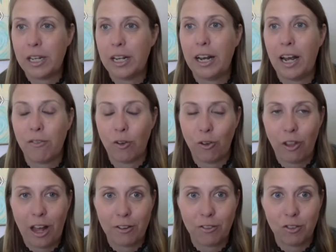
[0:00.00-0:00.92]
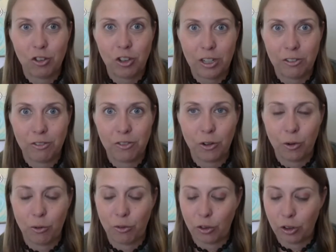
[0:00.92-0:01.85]
we can have a lot of shift
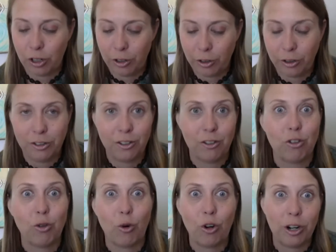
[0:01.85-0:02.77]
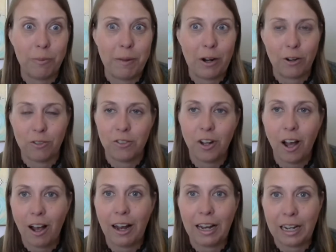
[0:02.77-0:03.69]
over a short amount of
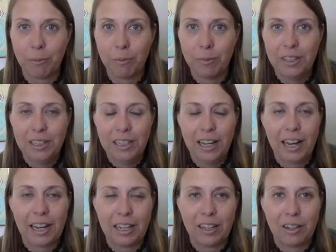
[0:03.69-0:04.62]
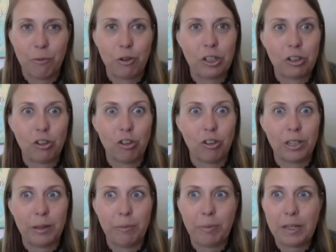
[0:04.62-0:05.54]
time. And it really
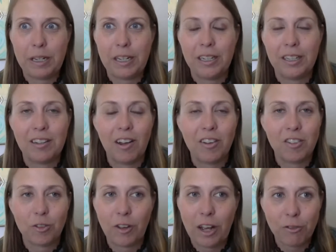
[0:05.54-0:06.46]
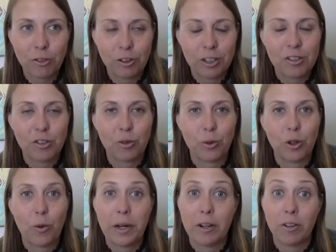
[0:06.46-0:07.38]
shouldn't be tons of effort. It just
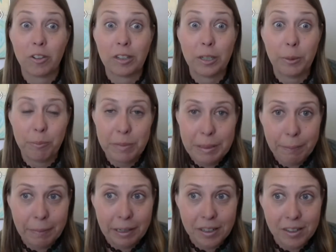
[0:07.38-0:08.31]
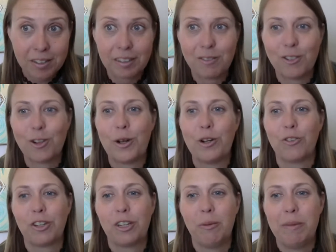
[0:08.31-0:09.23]
requires a commitment. It
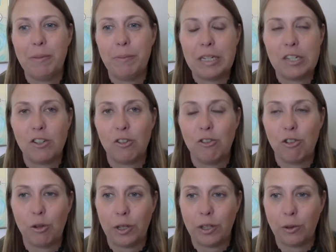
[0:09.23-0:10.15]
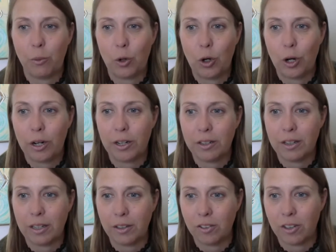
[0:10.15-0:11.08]
requires a commitment to doing the work and
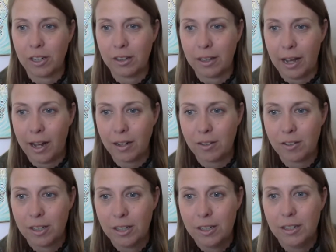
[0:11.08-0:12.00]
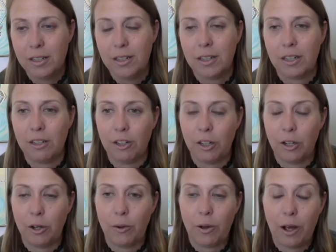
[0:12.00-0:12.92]
things like that. You
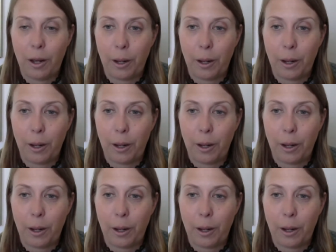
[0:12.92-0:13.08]
know,